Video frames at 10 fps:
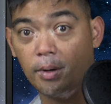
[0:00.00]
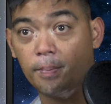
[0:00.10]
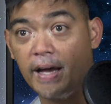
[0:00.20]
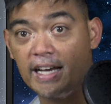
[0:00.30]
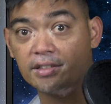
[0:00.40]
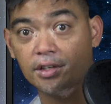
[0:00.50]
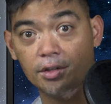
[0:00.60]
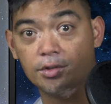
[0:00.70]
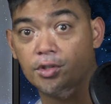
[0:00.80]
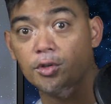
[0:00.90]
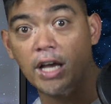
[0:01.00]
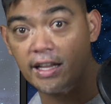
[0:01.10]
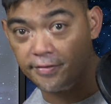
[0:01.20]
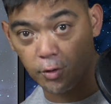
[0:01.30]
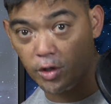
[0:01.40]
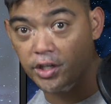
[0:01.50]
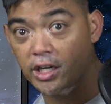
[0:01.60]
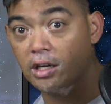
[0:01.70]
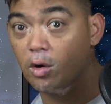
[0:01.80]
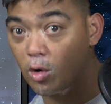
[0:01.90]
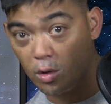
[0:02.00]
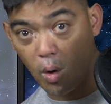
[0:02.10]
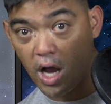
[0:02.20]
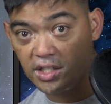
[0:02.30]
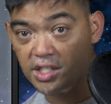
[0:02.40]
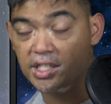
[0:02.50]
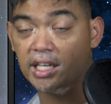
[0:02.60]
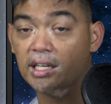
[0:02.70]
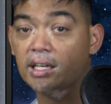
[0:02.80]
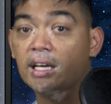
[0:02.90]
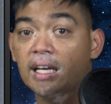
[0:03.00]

El Paso to California or Washington.